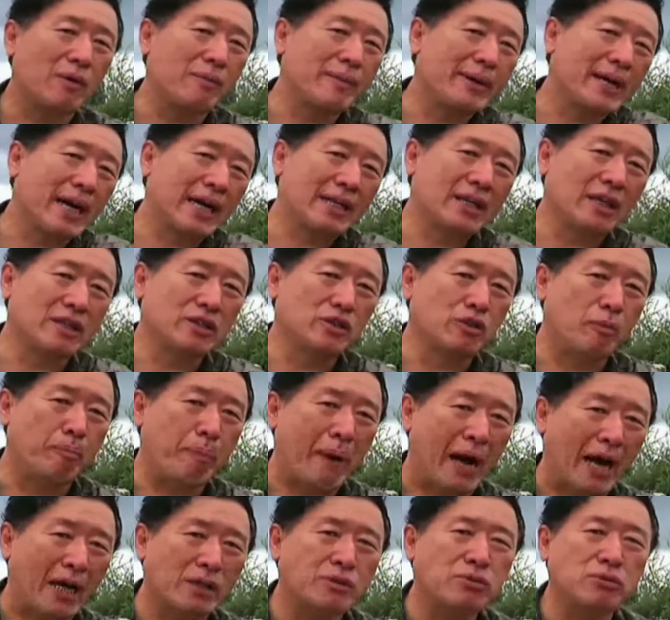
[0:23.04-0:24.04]
are eight weak points
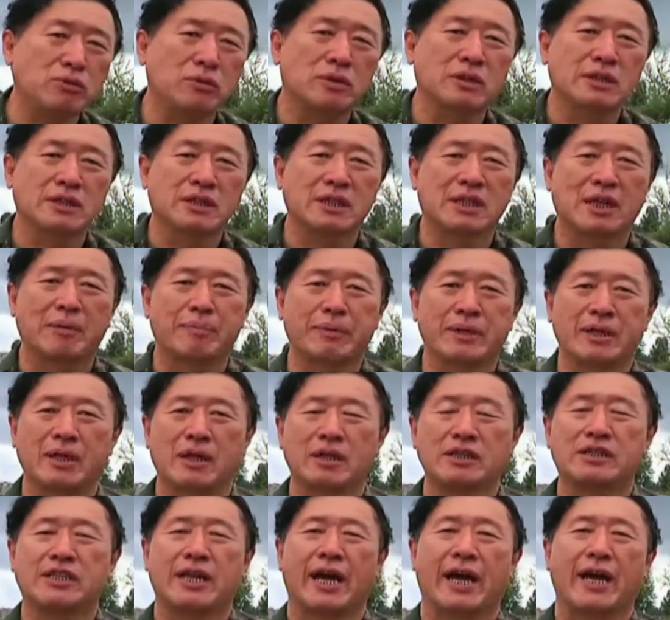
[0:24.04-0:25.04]
along this eight
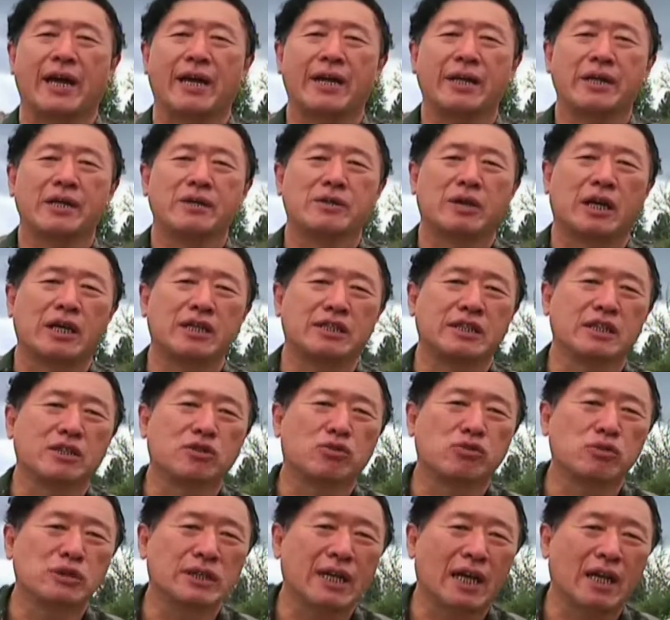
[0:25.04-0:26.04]
kilometer dike.
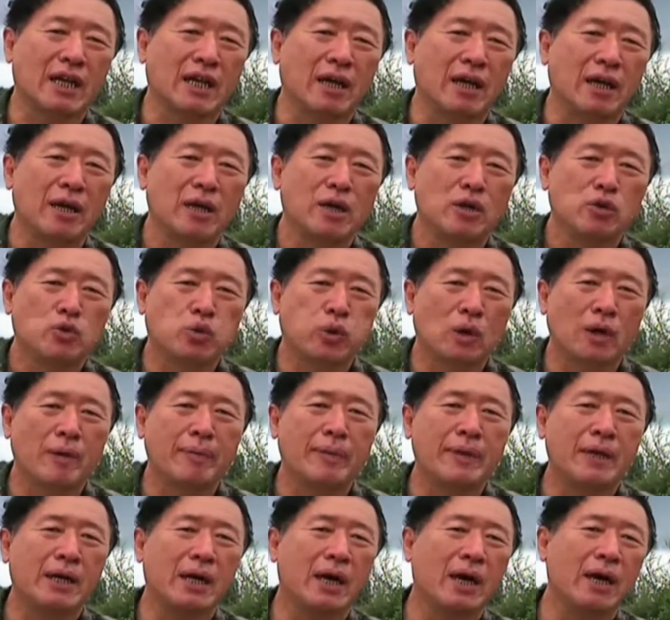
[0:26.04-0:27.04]
Some points were really
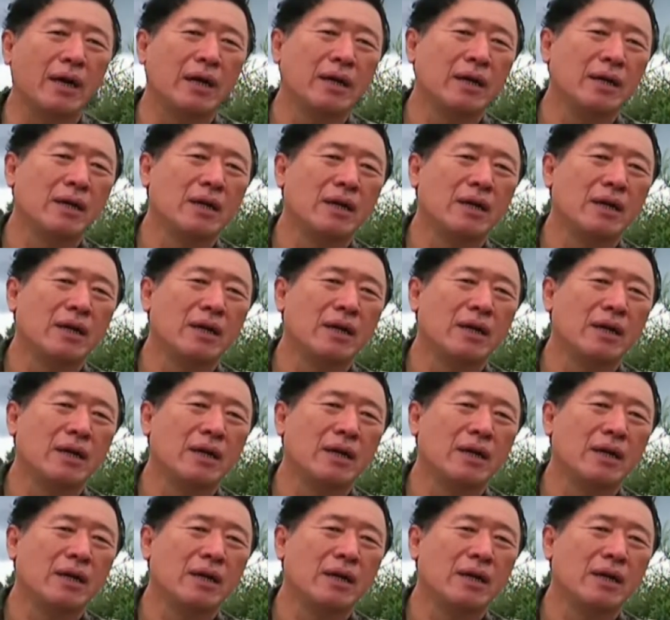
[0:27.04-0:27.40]
dangerous.